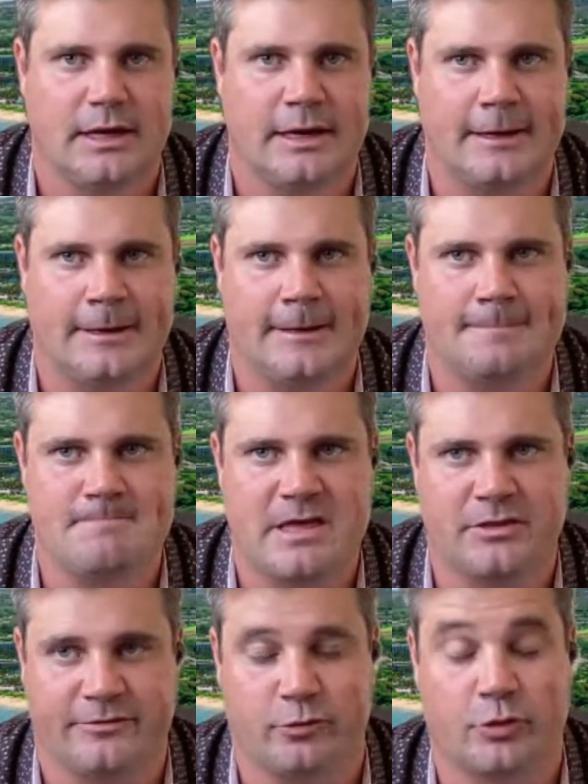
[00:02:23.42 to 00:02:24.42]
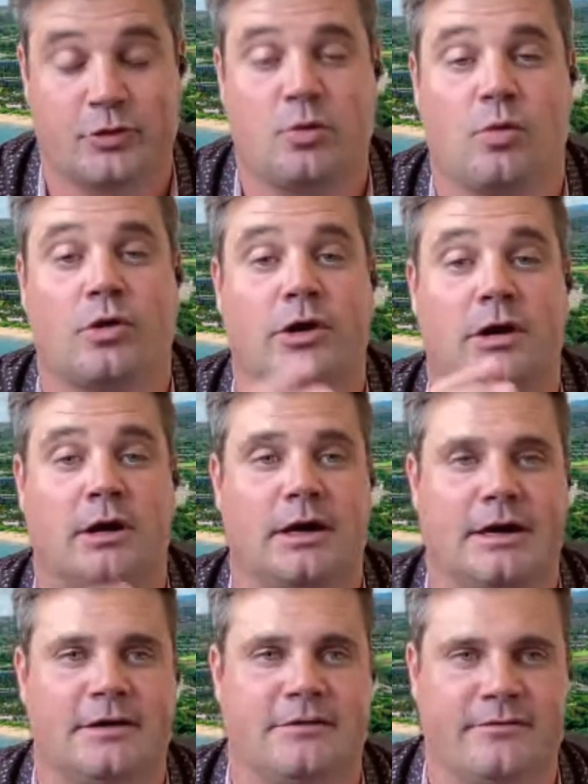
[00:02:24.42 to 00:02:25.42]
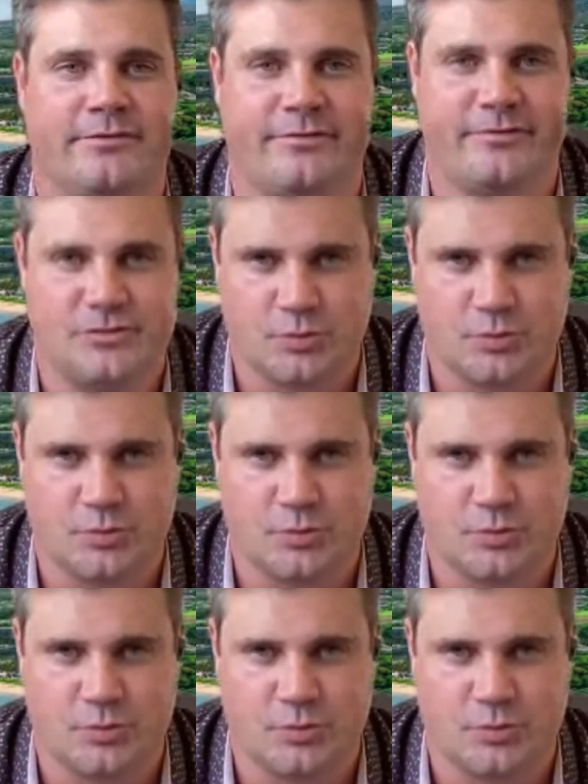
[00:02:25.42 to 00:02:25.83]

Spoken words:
in the fourth quarter of